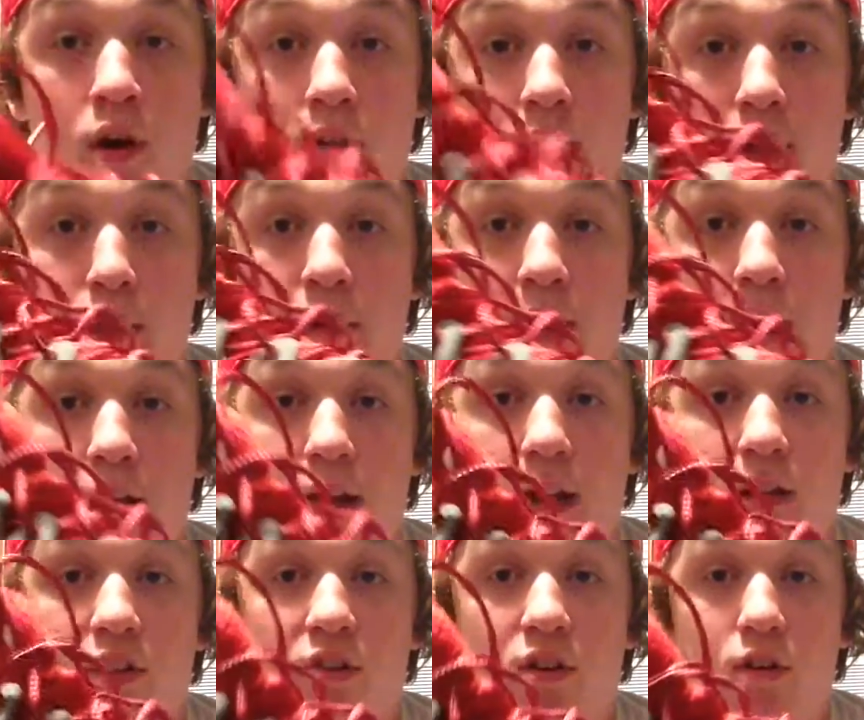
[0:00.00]
limited
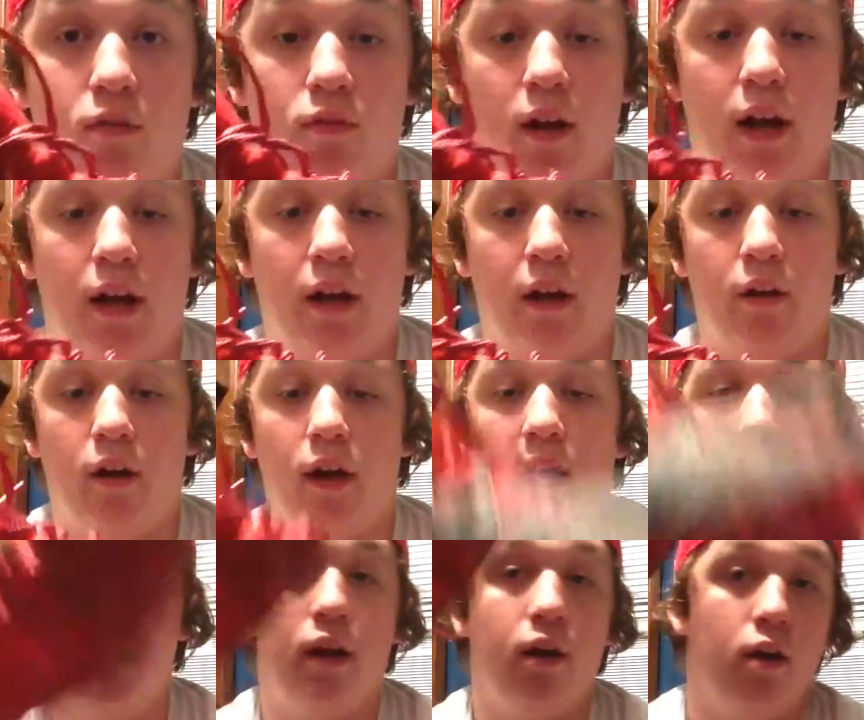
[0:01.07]
edition, red and
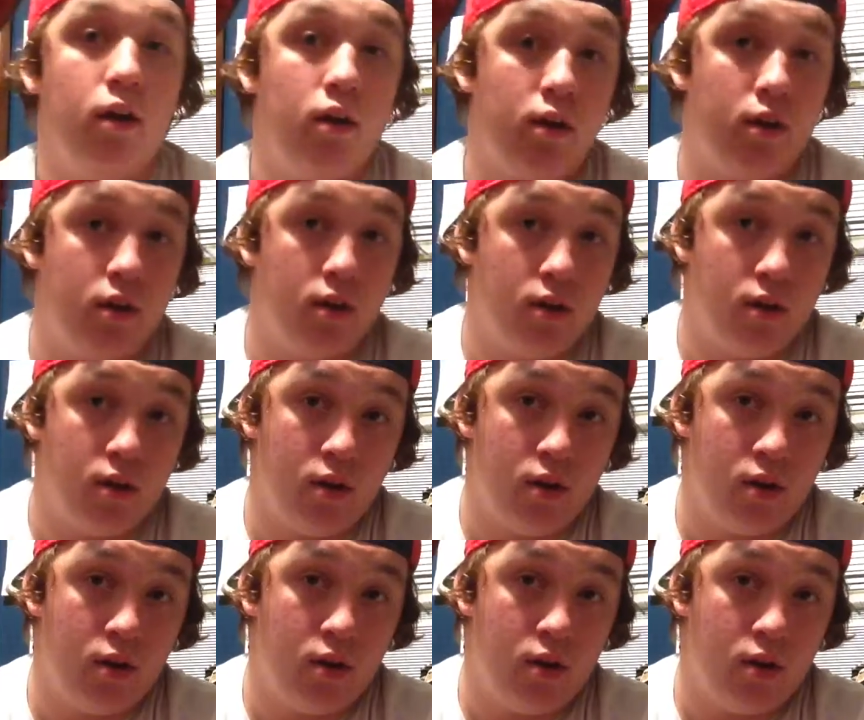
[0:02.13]
gray
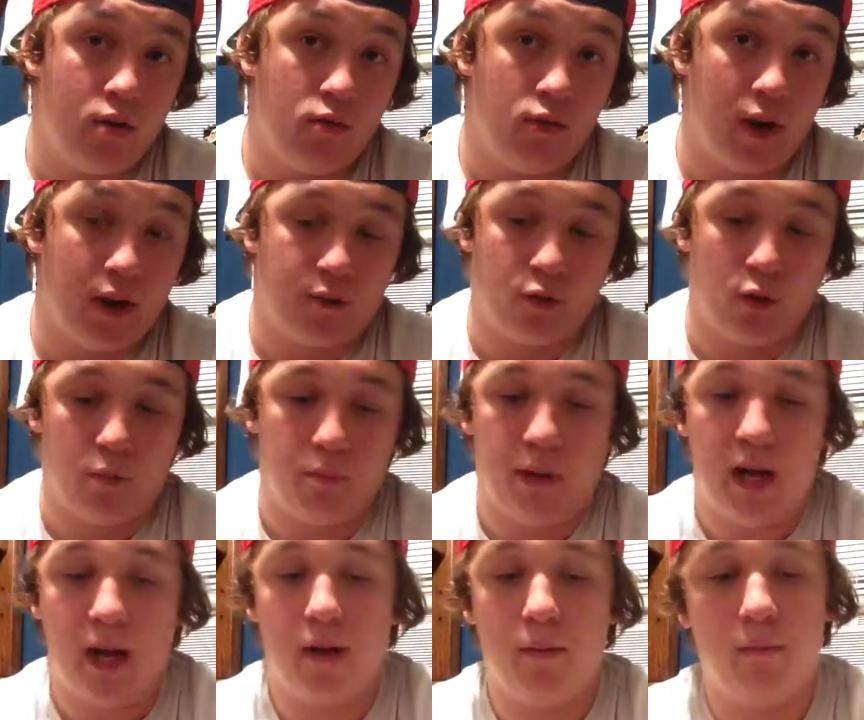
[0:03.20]
red chrome
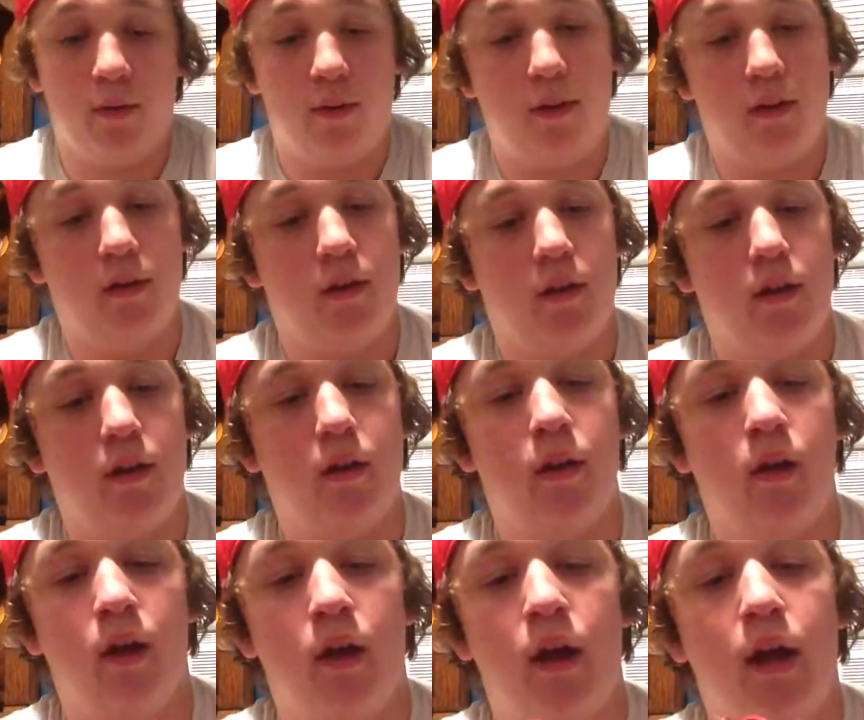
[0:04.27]
bottoms.
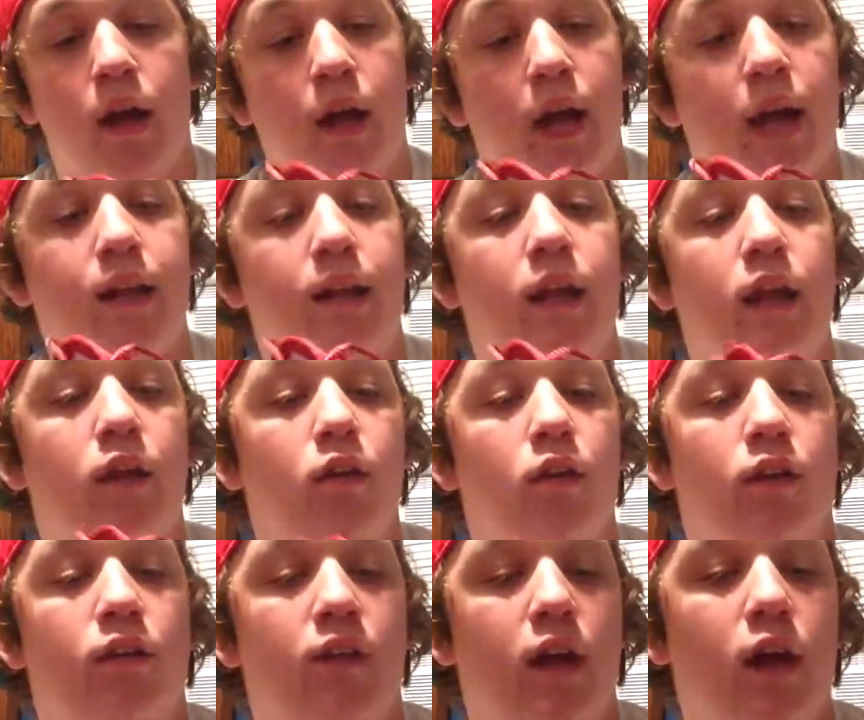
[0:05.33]
Got these
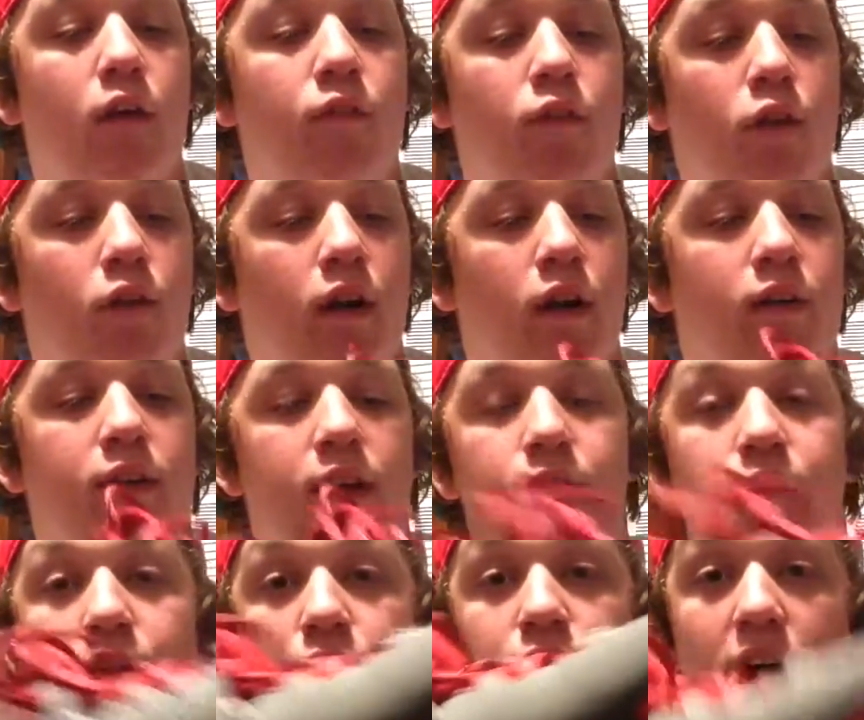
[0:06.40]
on sale for around
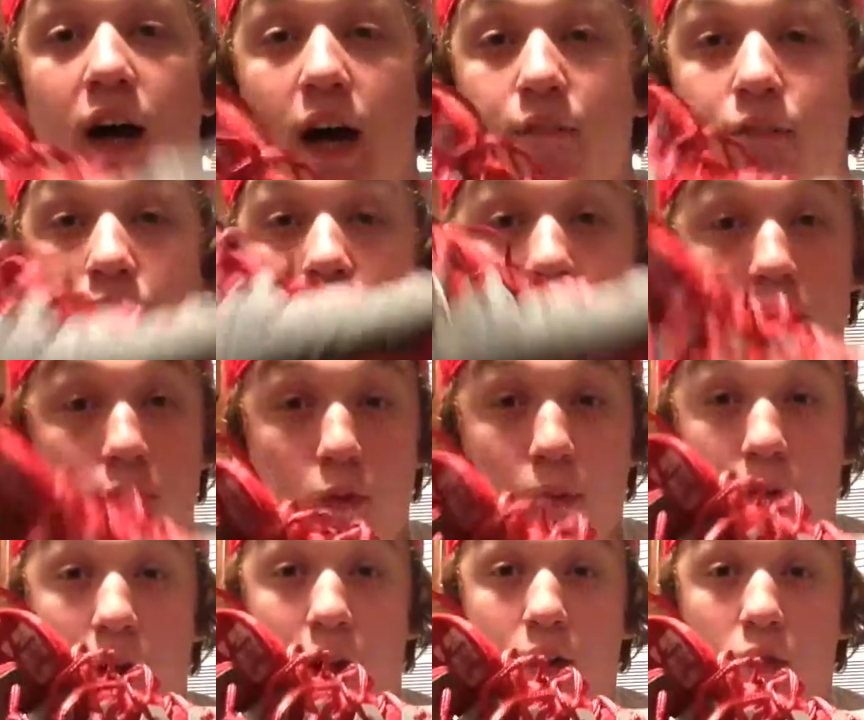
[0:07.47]
75. Thought these were
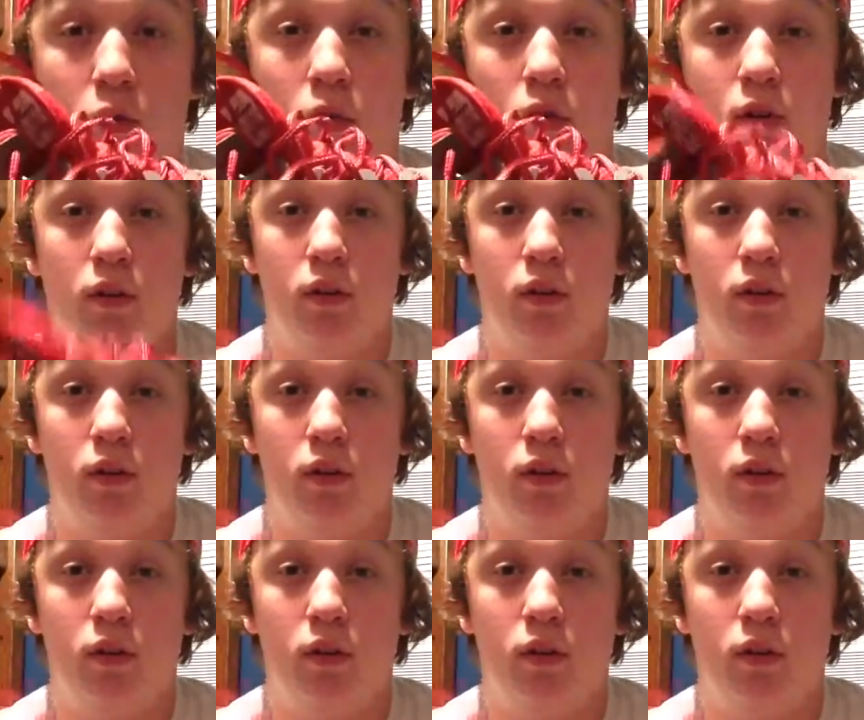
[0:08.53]
pretty cool.